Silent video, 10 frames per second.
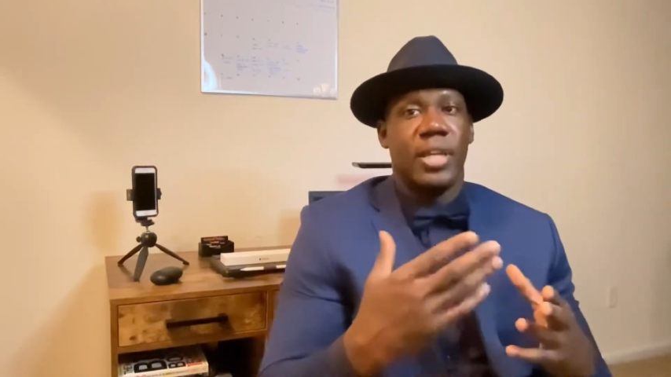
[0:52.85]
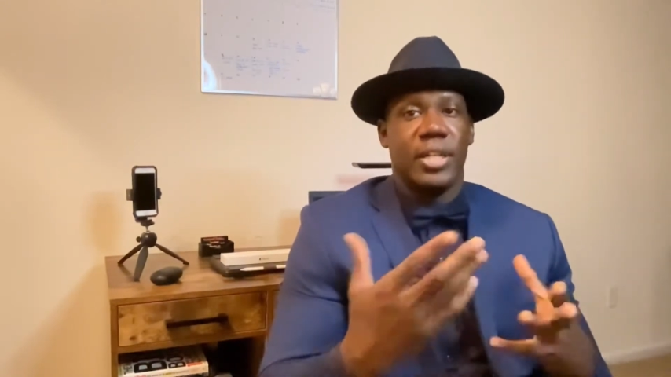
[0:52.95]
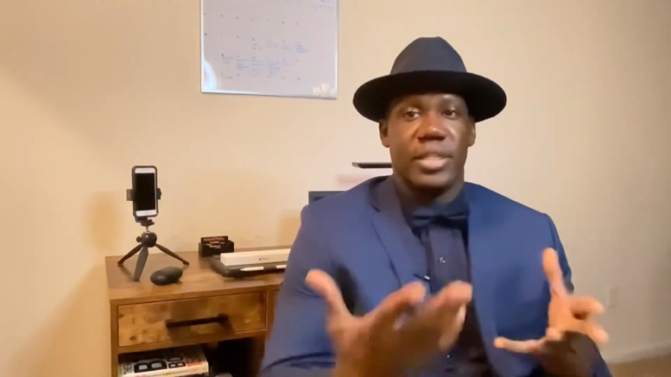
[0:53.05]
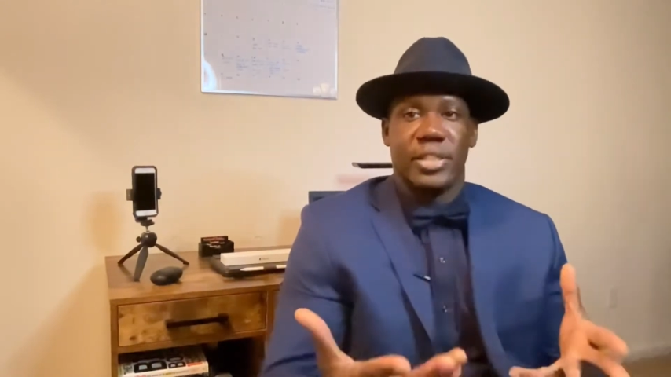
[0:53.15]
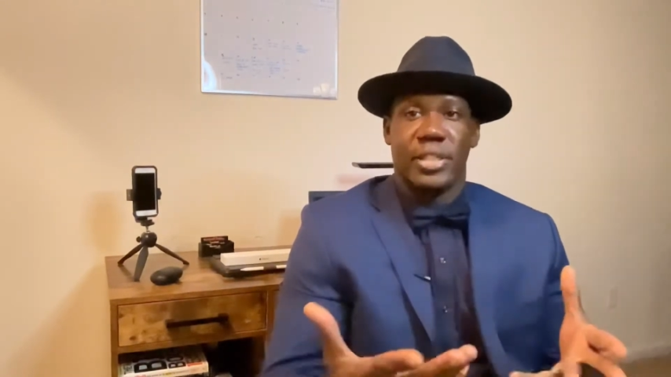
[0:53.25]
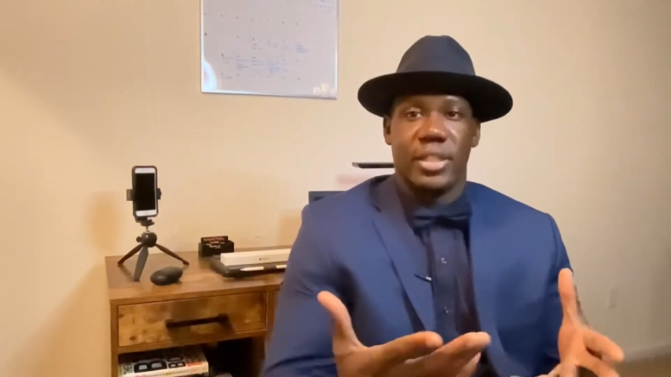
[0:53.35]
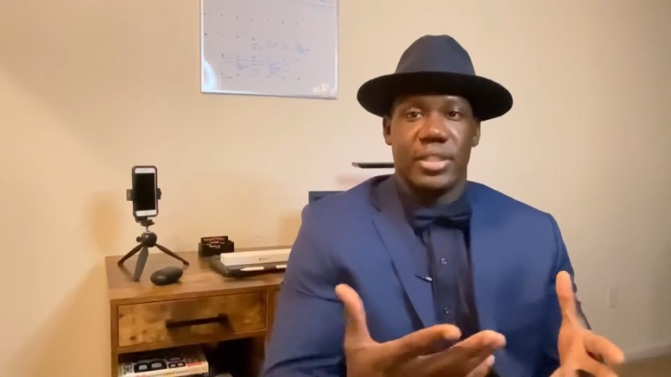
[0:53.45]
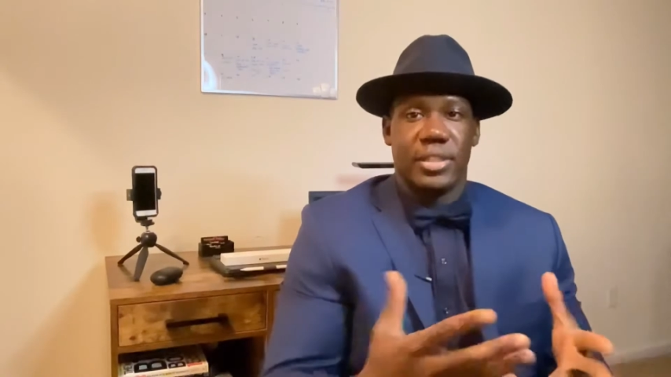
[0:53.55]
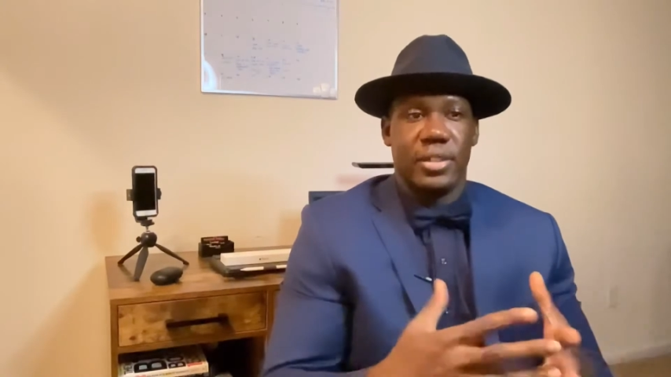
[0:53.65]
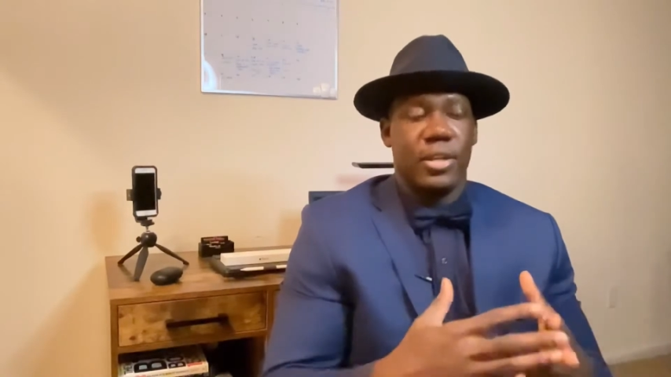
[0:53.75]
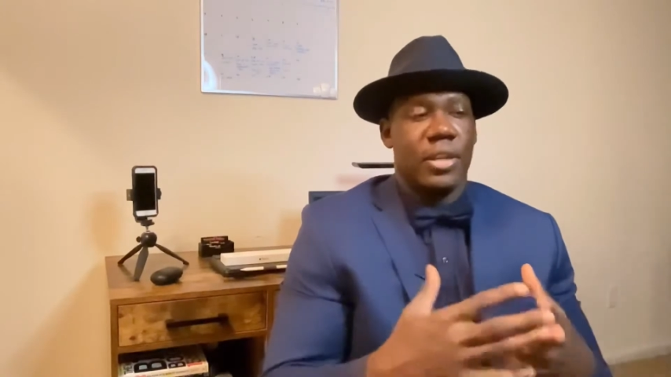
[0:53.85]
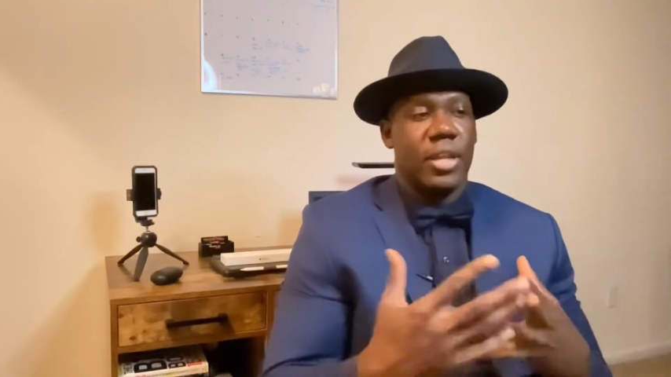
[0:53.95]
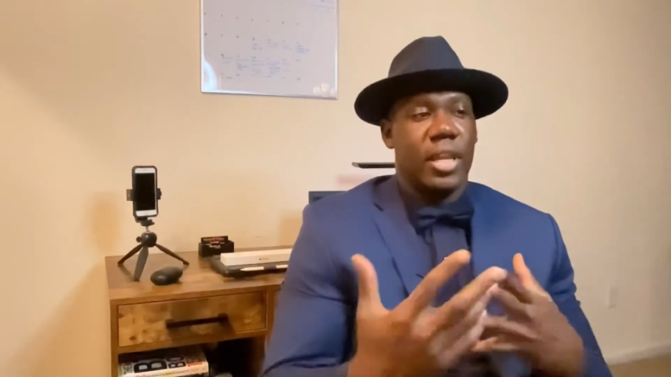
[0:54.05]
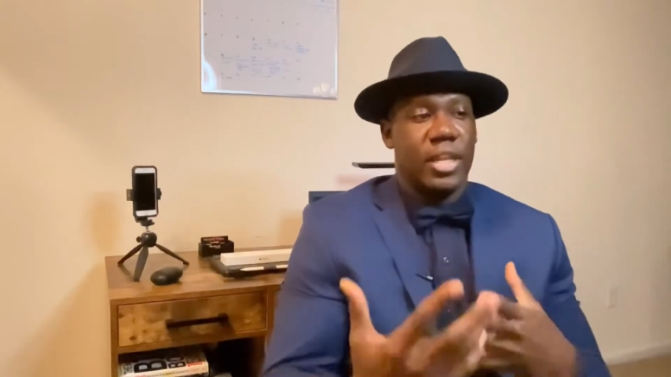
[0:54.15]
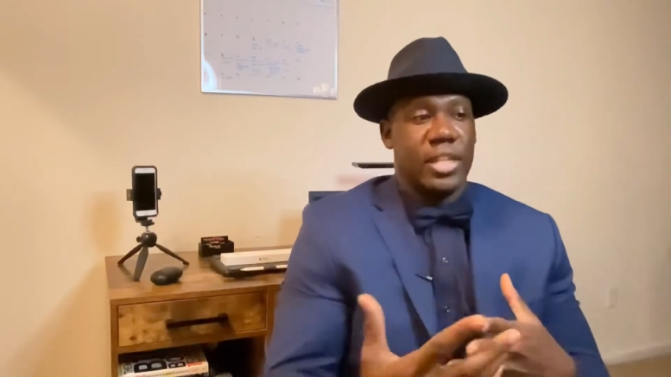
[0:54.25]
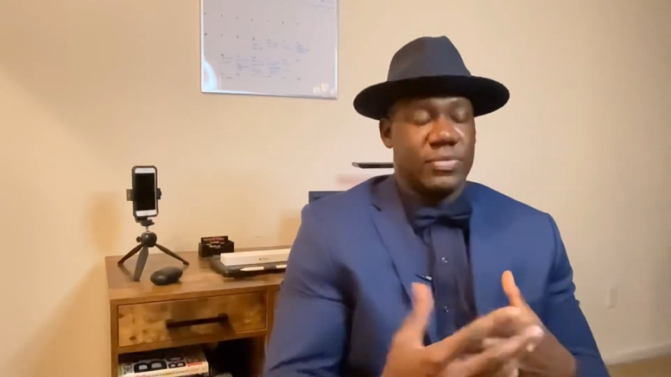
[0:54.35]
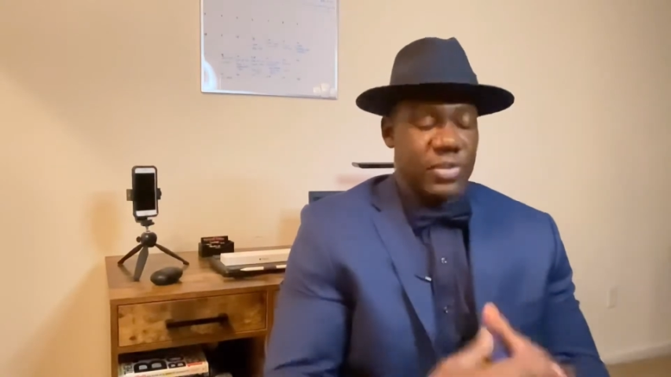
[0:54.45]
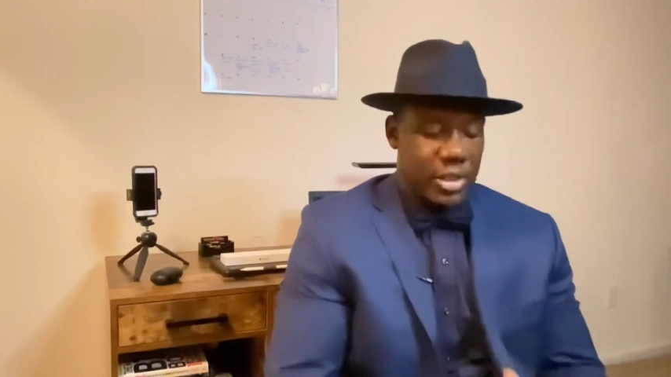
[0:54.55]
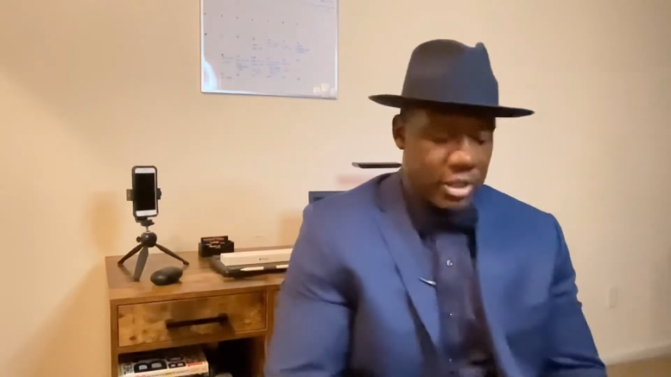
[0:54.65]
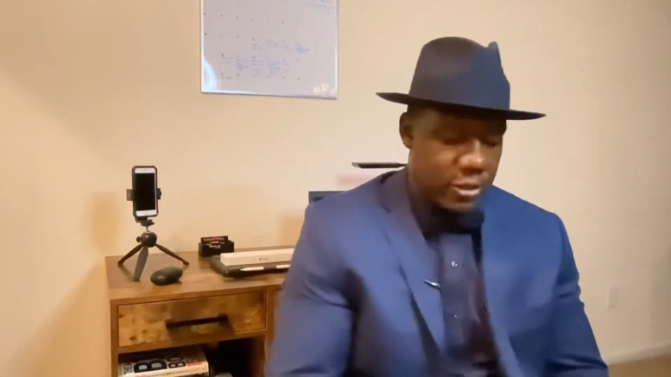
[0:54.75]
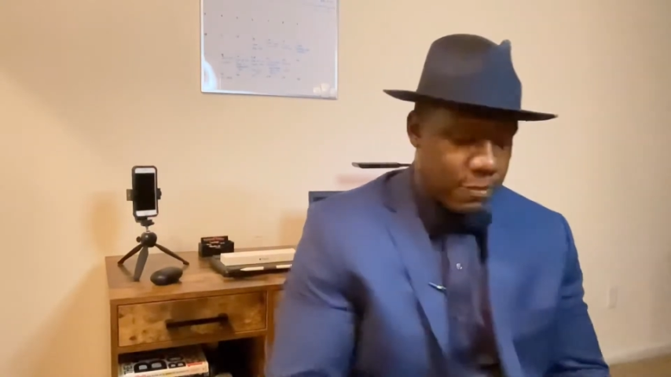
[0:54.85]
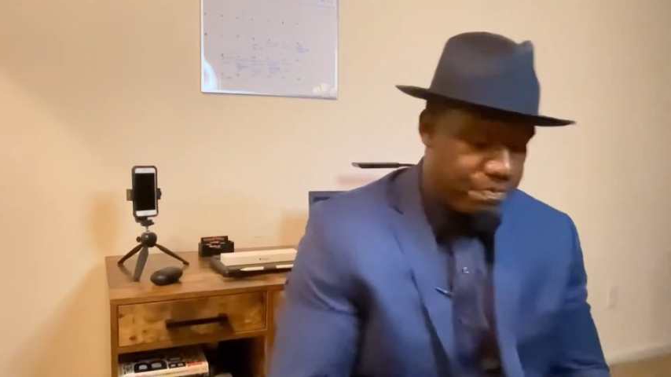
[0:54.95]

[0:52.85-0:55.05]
discussing in this video.